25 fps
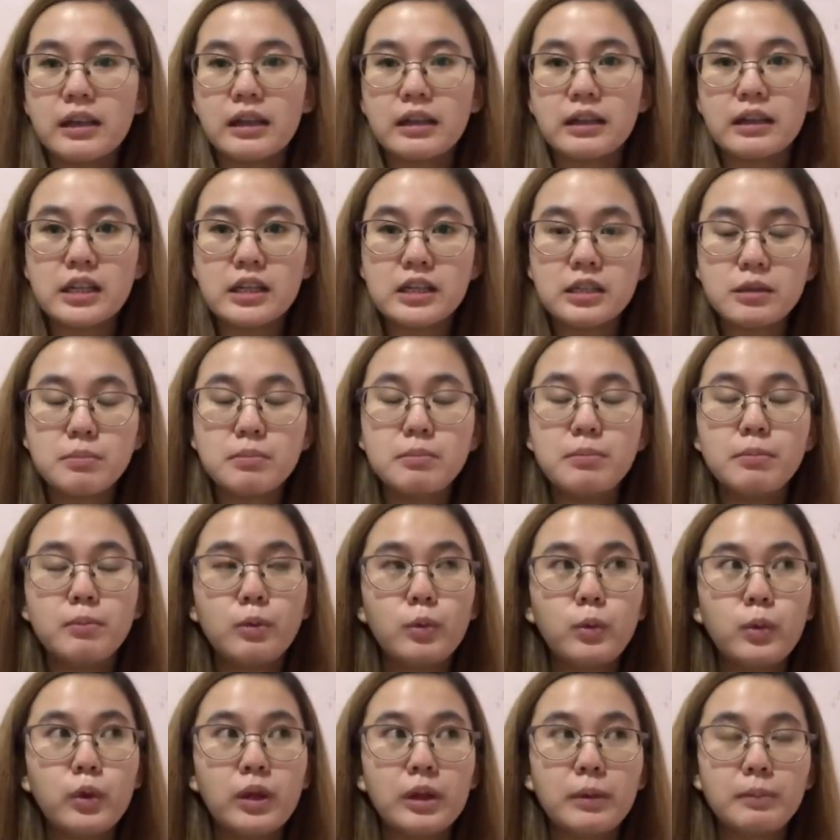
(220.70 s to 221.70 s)
This
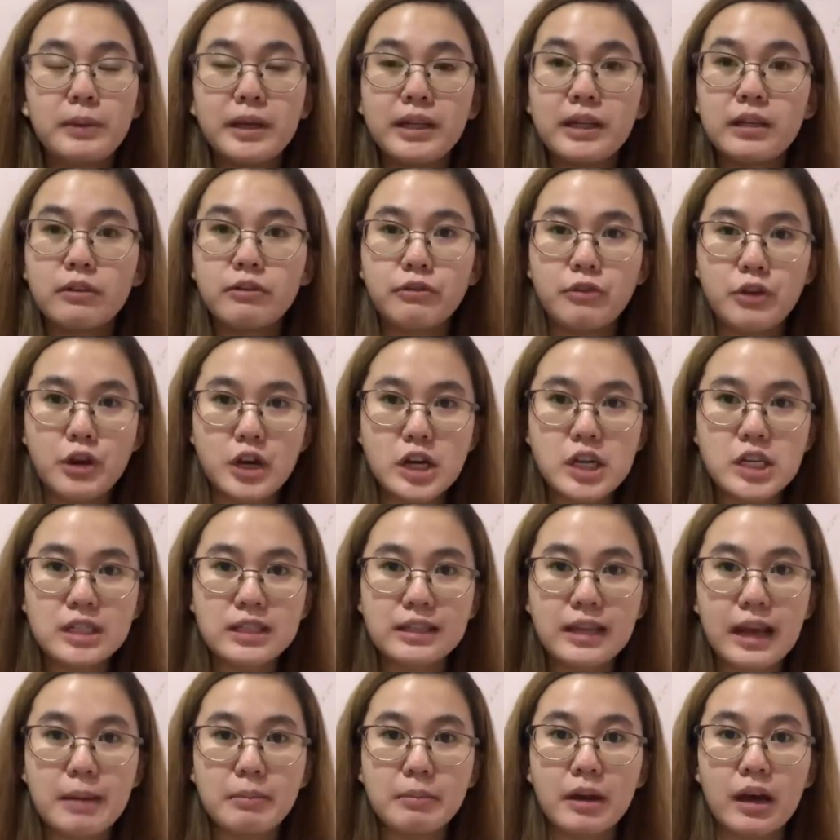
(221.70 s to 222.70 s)
will be the first
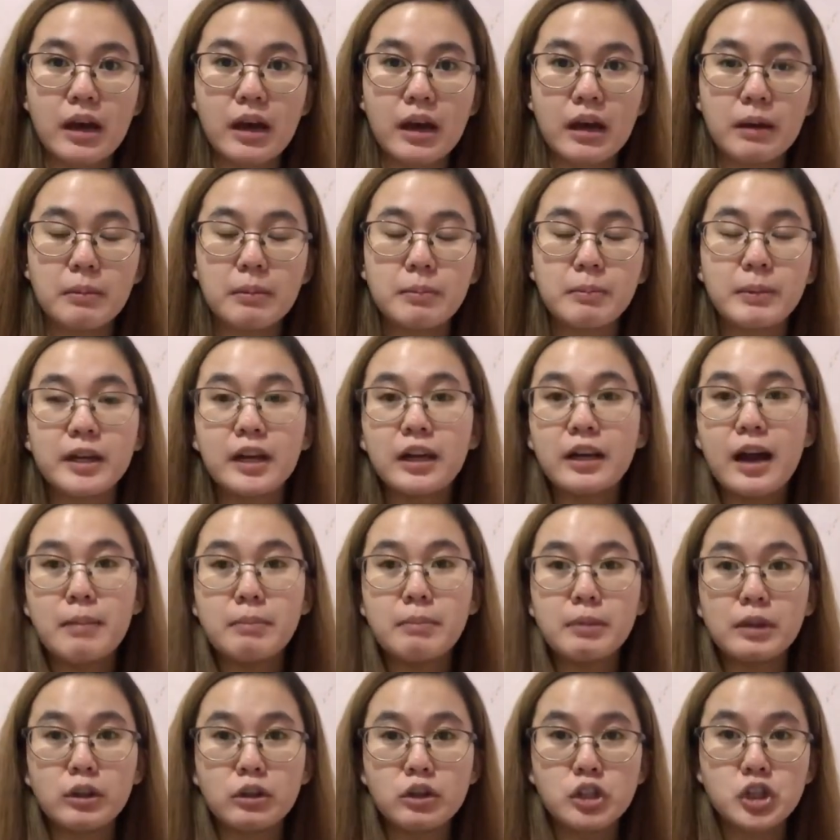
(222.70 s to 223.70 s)
time na
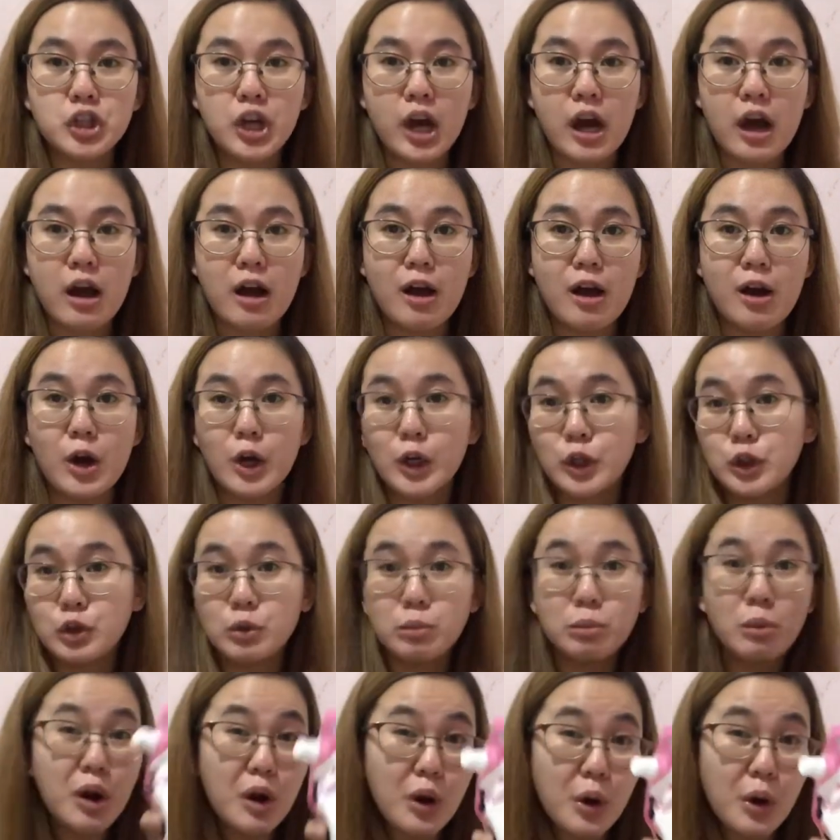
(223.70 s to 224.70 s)
magagamit ko siya. Or
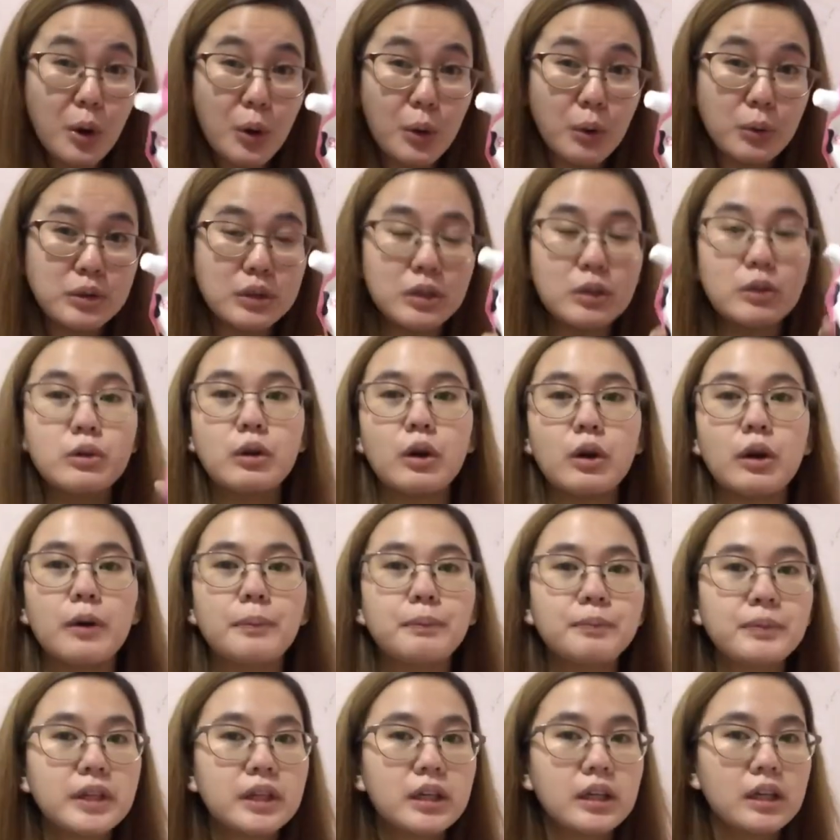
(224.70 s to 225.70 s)
tomorrow, siguro.
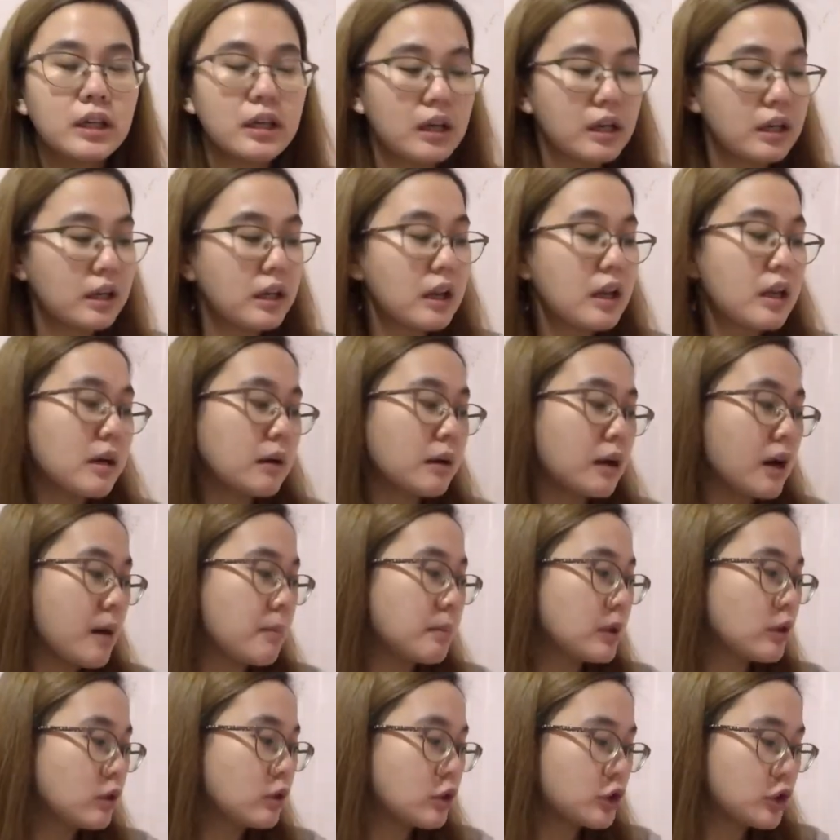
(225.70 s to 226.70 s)

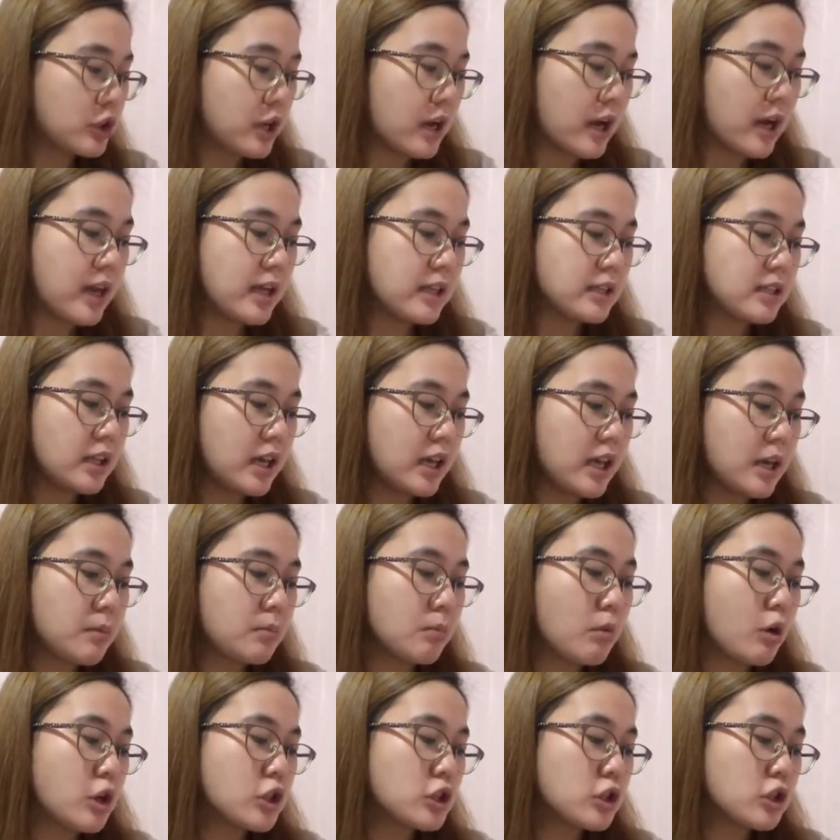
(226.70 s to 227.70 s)
Gamit ko siya. It's a
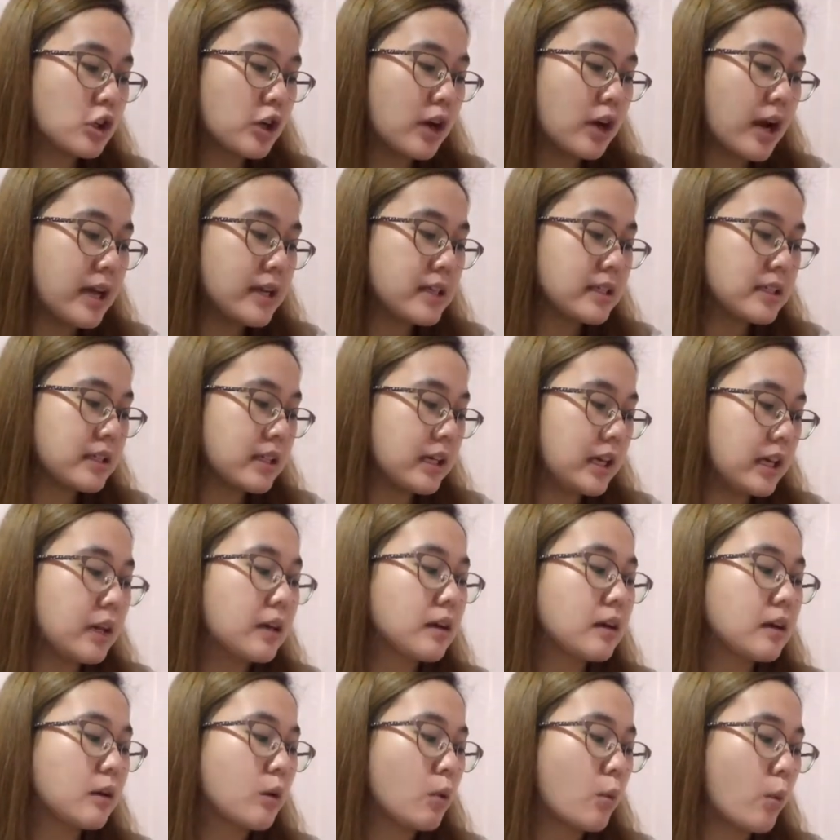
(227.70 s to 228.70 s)

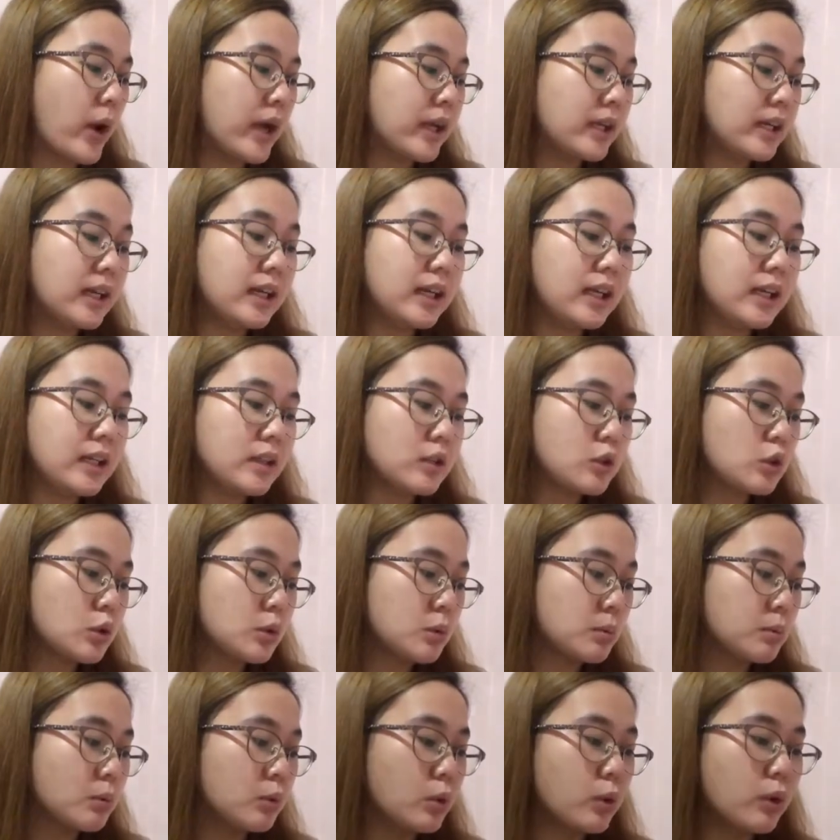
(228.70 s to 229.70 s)
moisturizing, whitening,
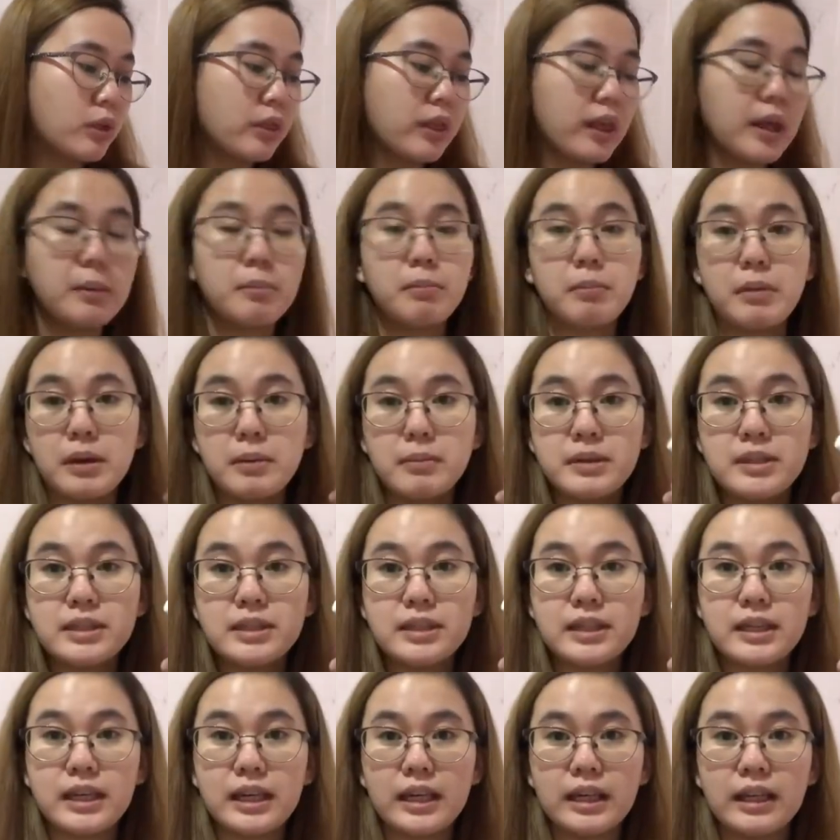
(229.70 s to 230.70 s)
smooth, and baby
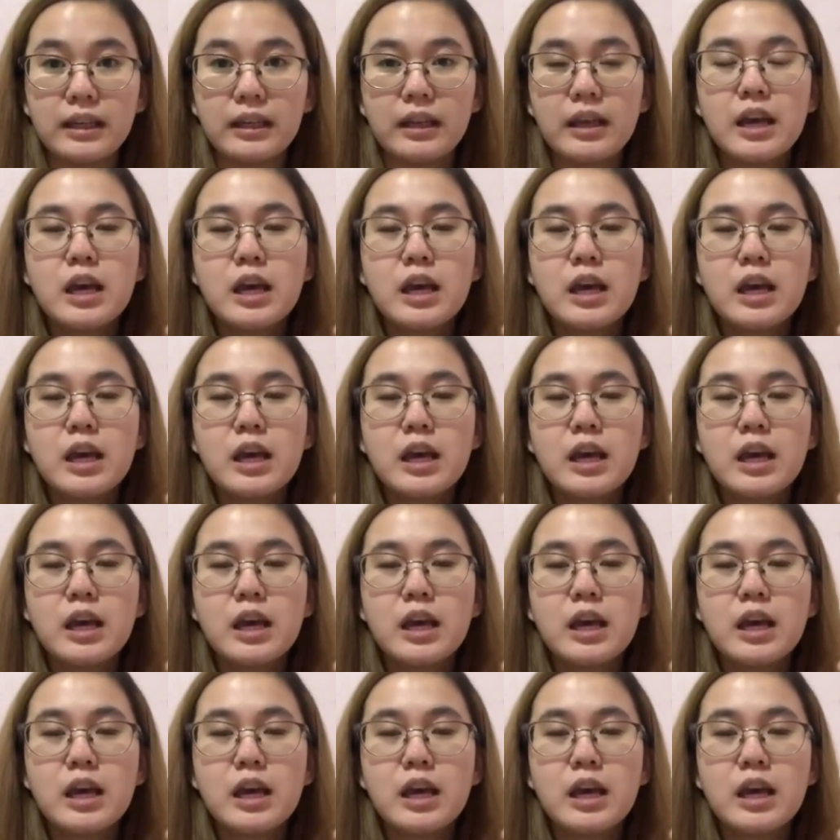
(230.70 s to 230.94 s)
skin.